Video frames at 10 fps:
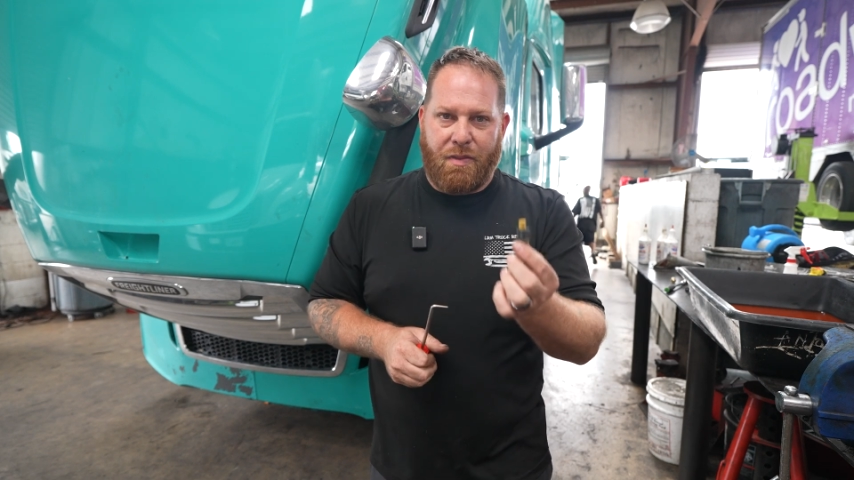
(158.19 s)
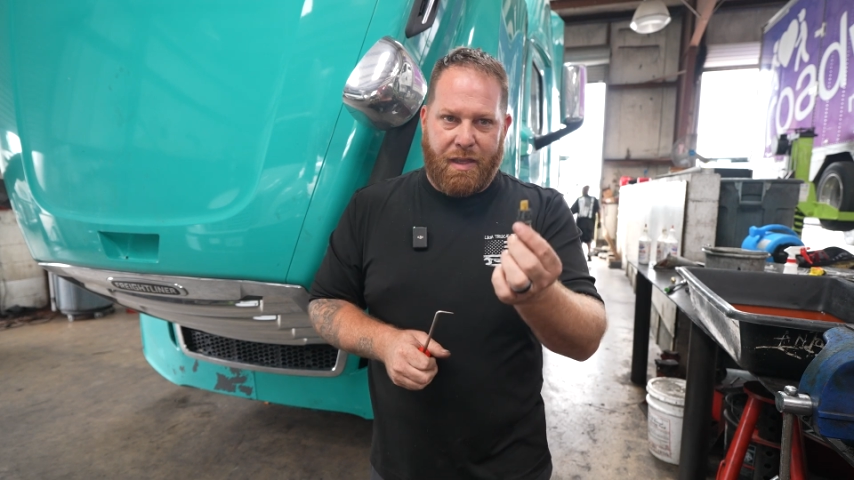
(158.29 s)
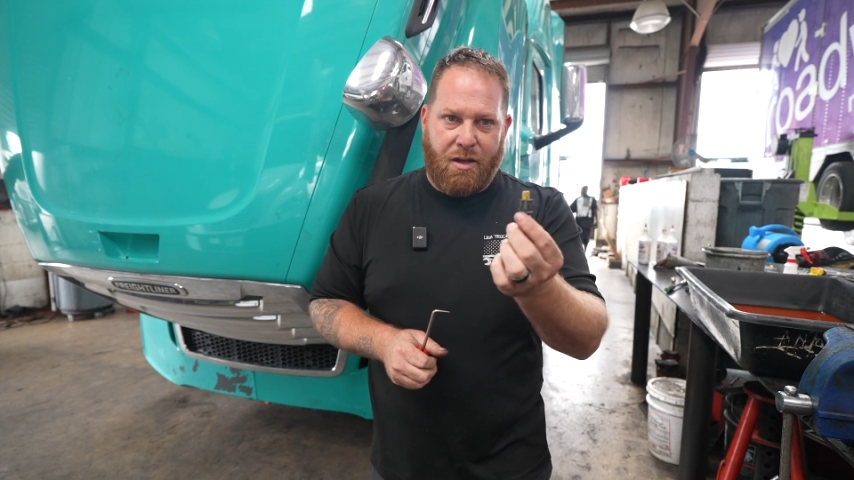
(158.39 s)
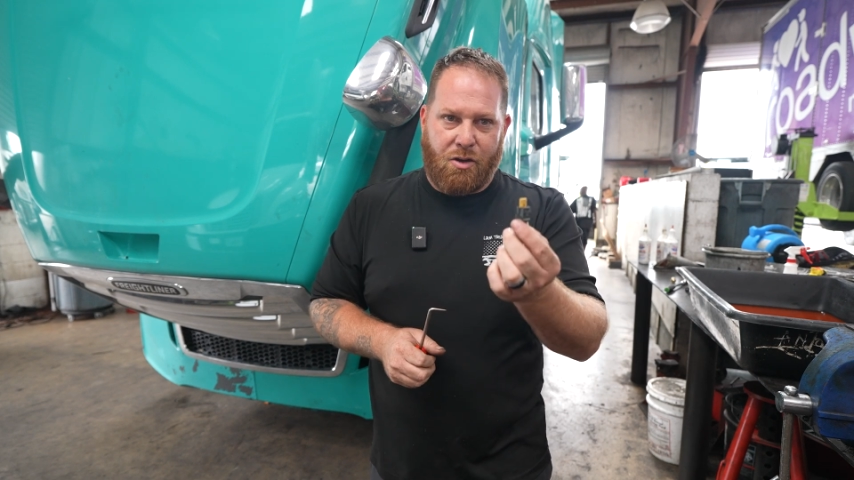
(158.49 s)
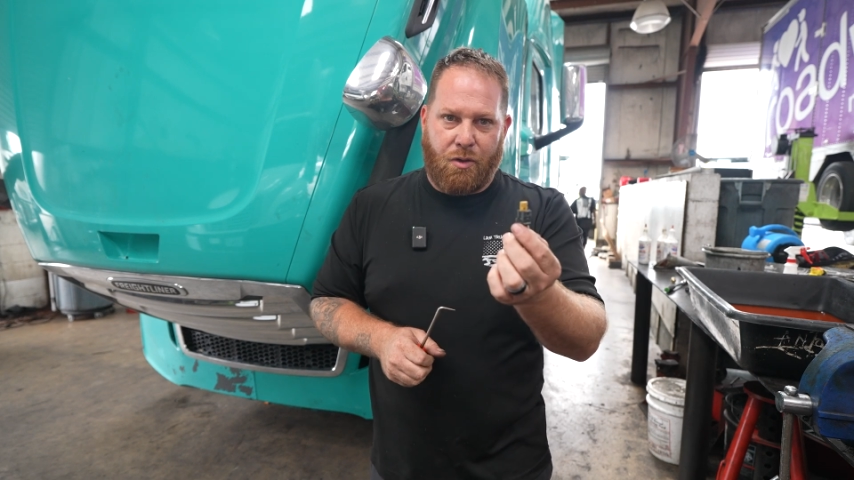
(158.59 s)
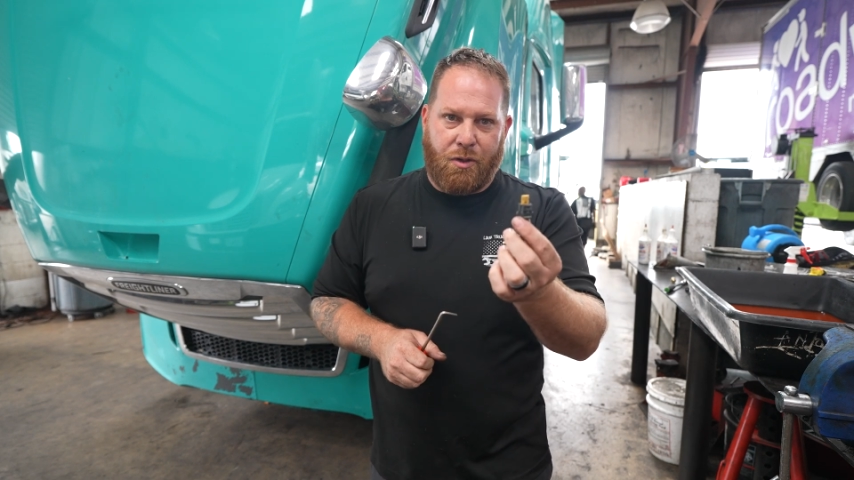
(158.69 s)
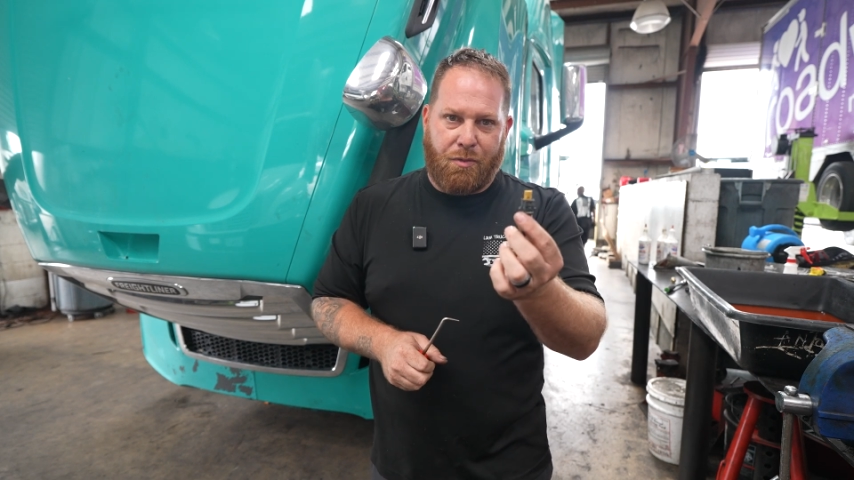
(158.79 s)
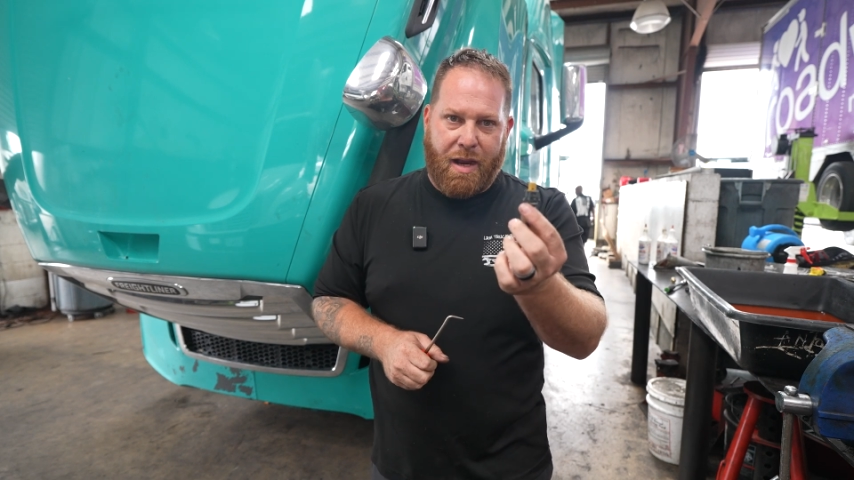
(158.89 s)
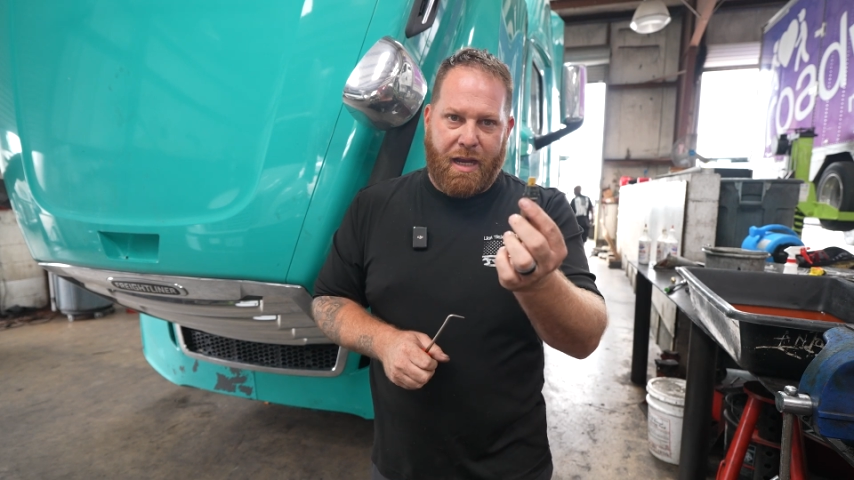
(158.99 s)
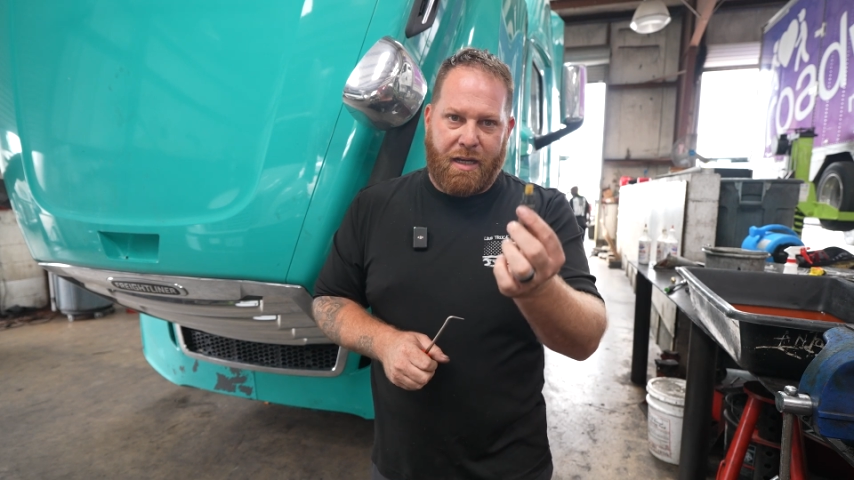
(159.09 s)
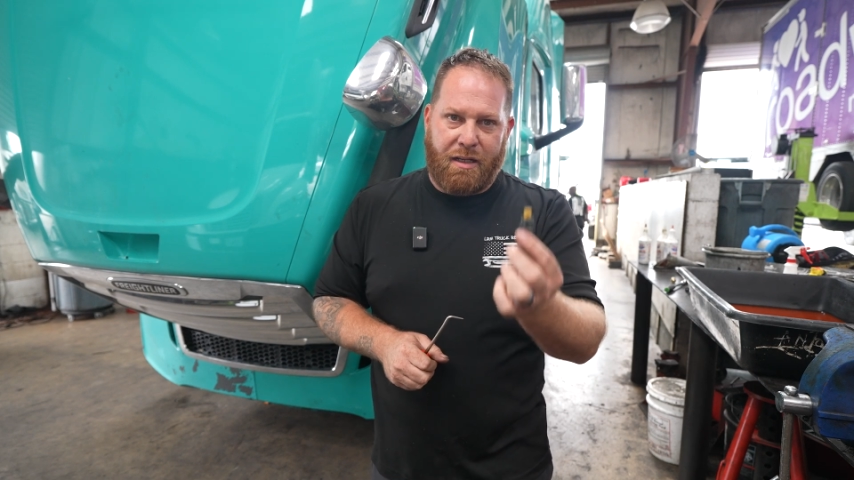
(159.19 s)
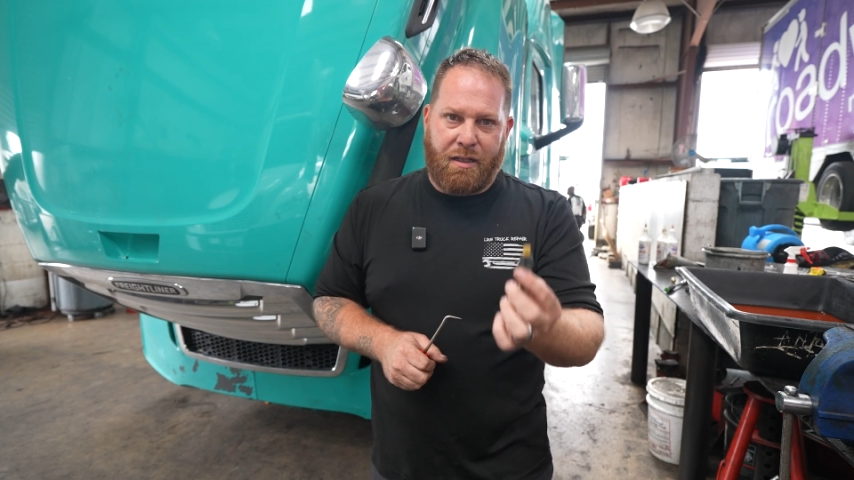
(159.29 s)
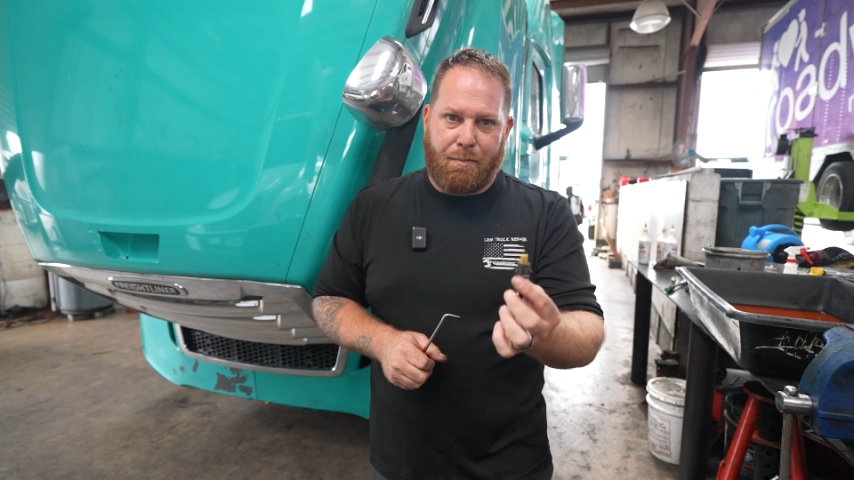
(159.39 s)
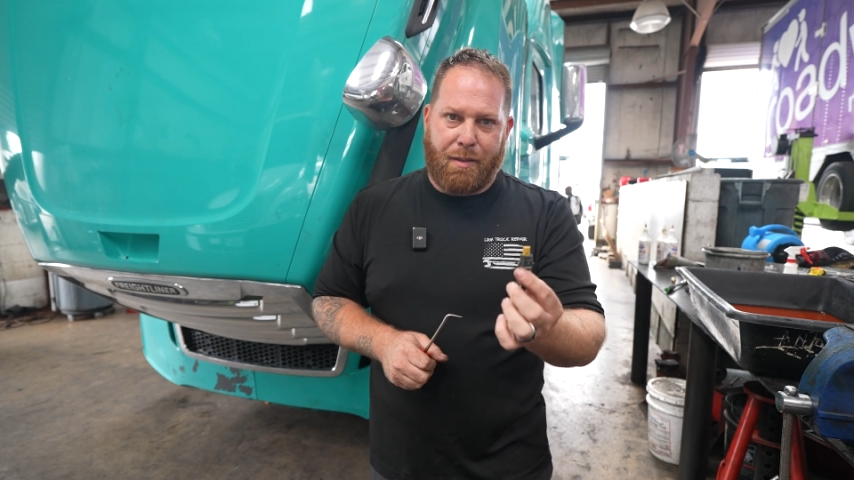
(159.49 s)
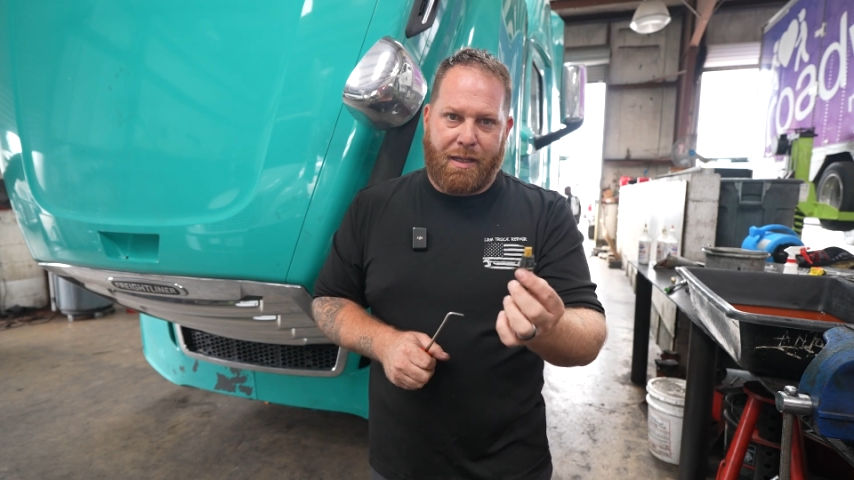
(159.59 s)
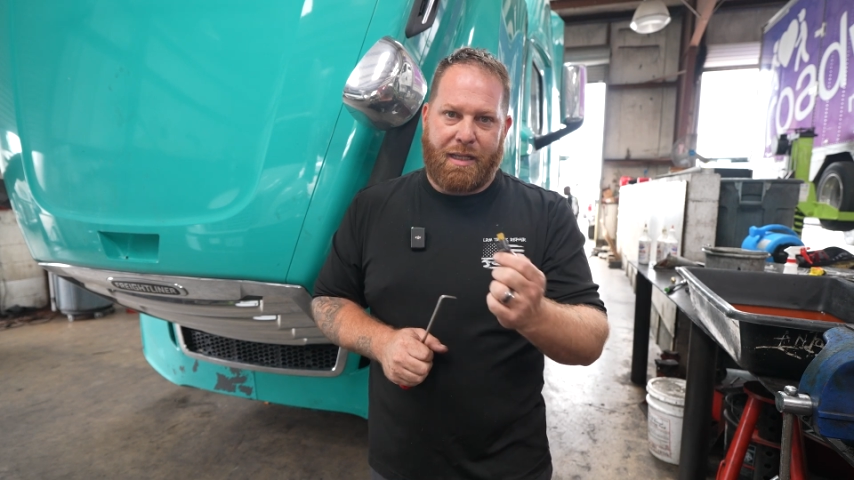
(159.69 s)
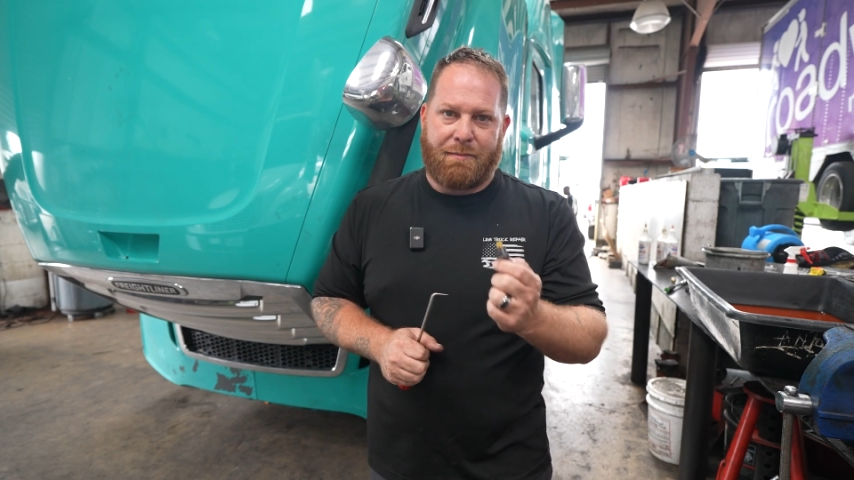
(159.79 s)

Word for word: and then I'll go in there with my hand and unplug